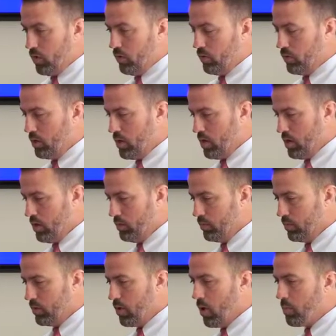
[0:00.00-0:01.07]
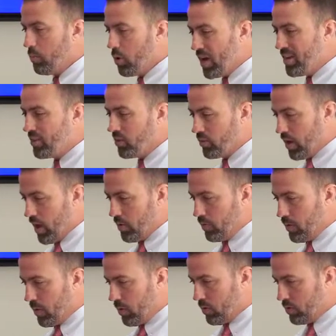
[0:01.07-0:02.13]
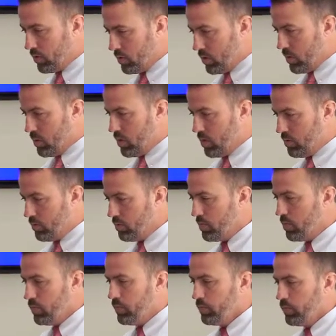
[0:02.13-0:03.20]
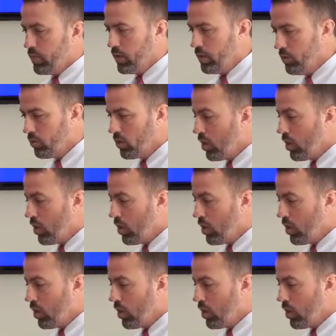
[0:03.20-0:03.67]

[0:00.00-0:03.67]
you? There are braces out there. These are